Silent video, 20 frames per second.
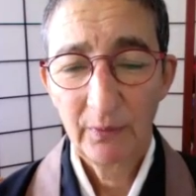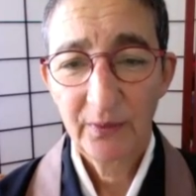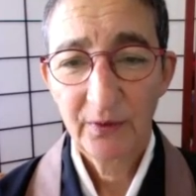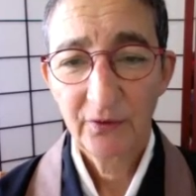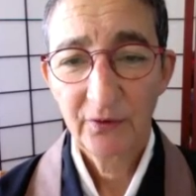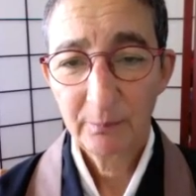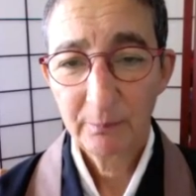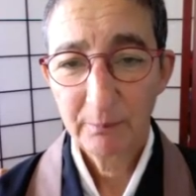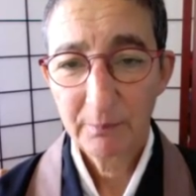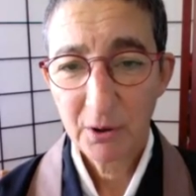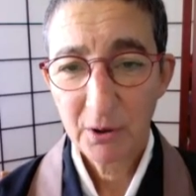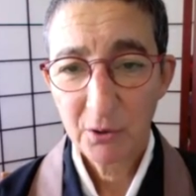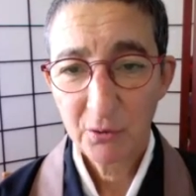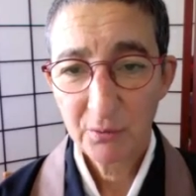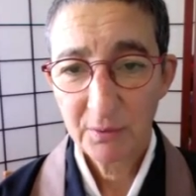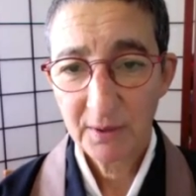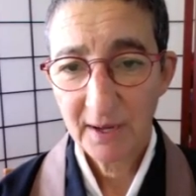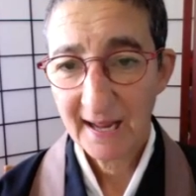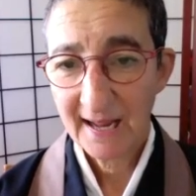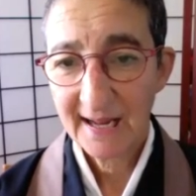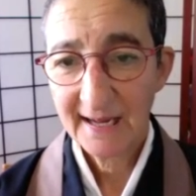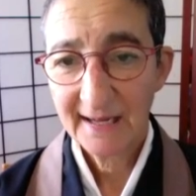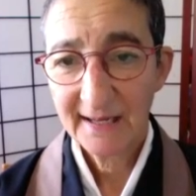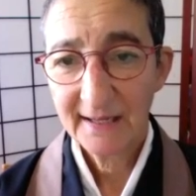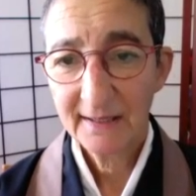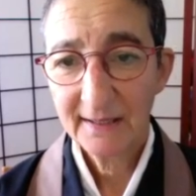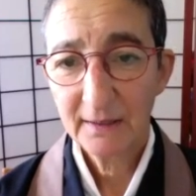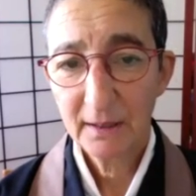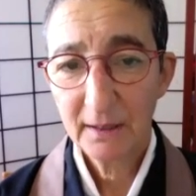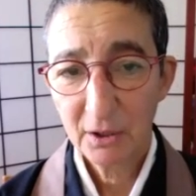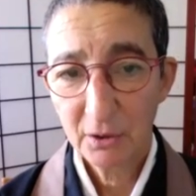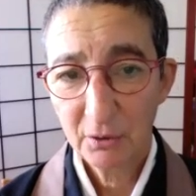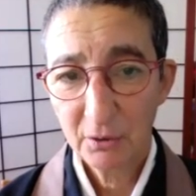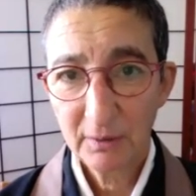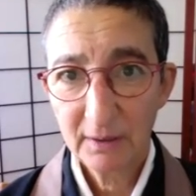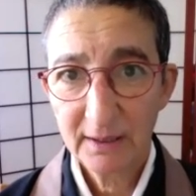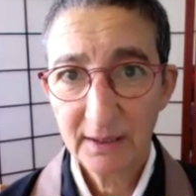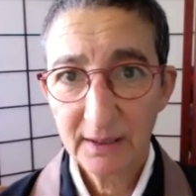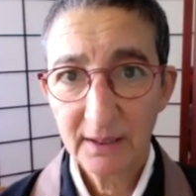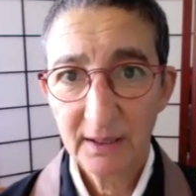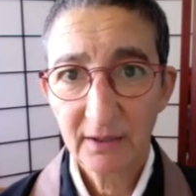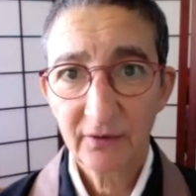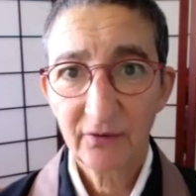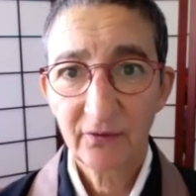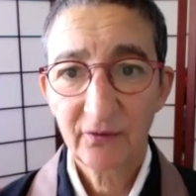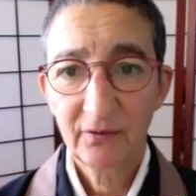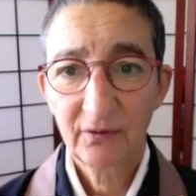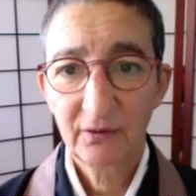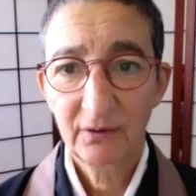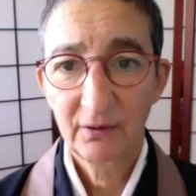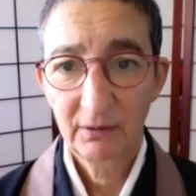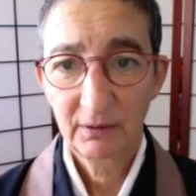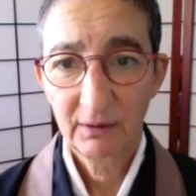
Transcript: with this bone-aching loneliness